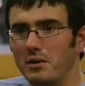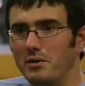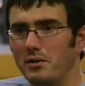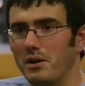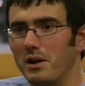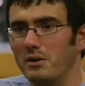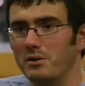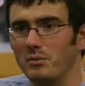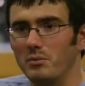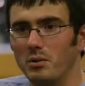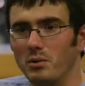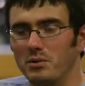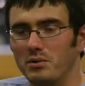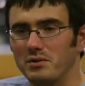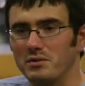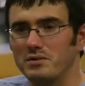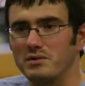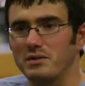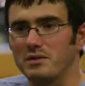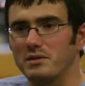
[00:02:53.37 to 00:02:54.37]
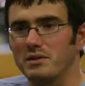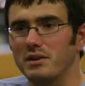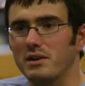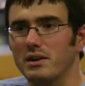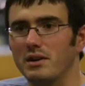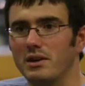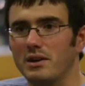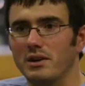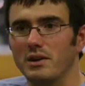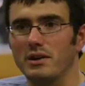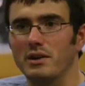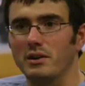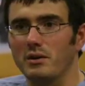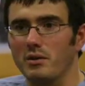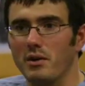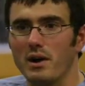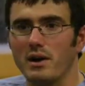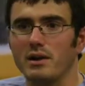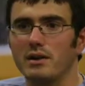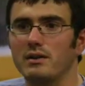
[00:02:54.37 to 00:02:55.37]
Dr. Moursi is just a, a
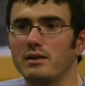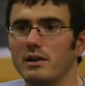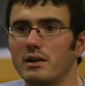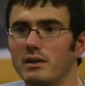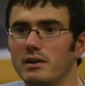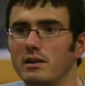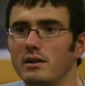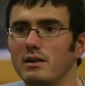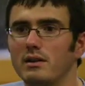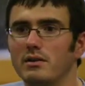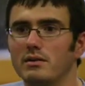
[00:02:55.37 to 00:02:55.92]
great attending.